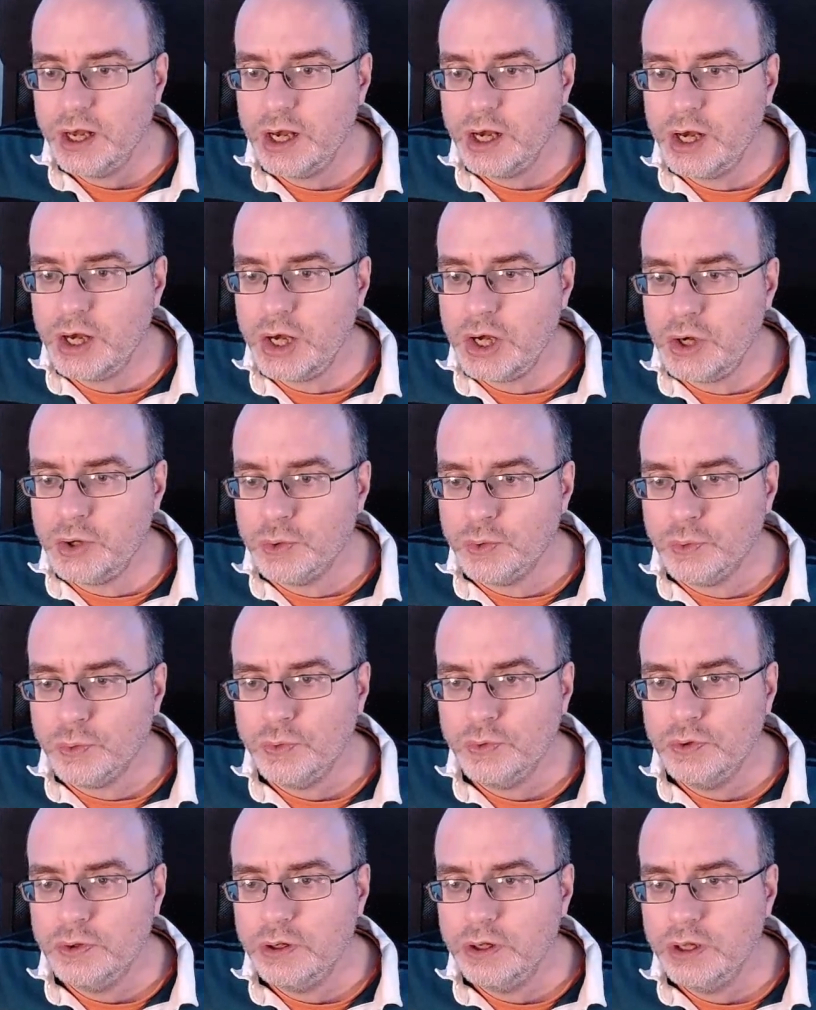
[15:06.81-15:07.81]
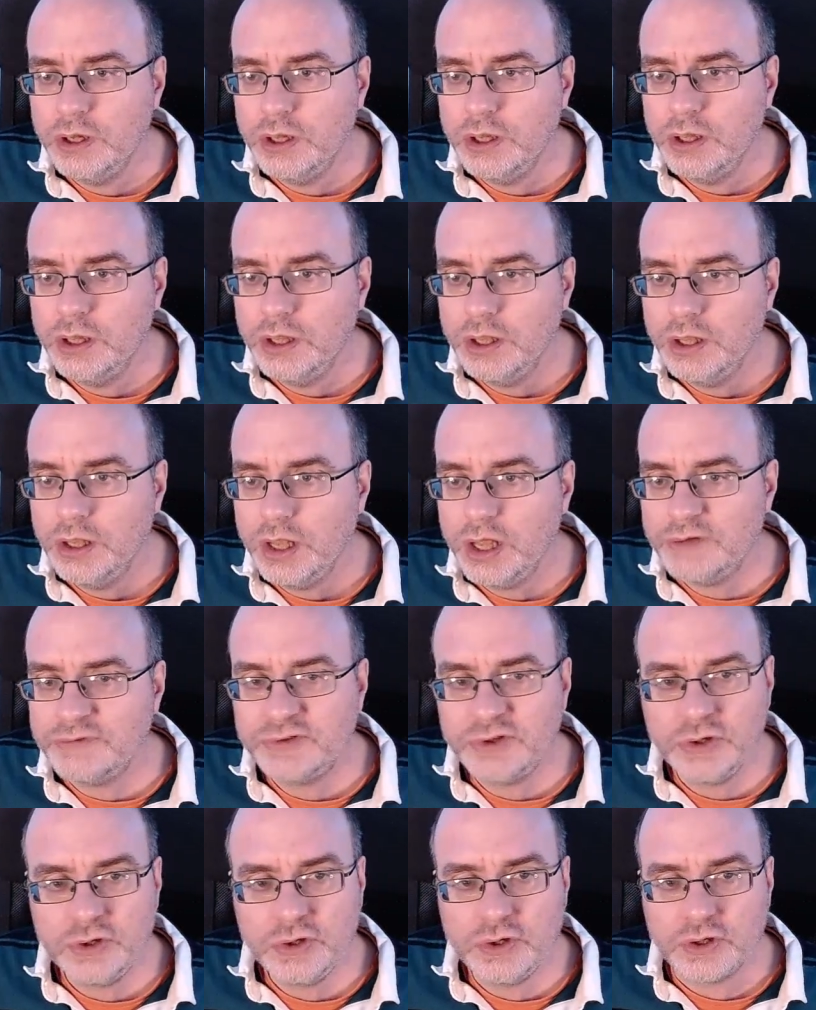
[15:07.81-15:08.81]
oh, of
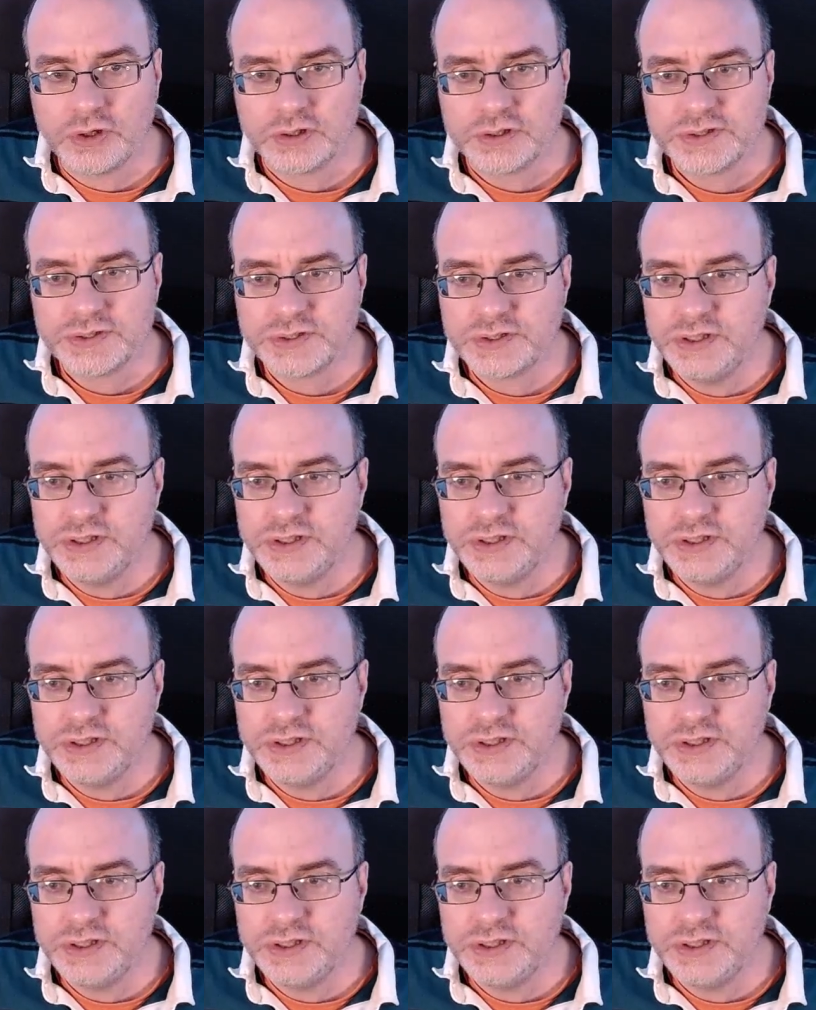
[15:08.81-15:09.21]
course.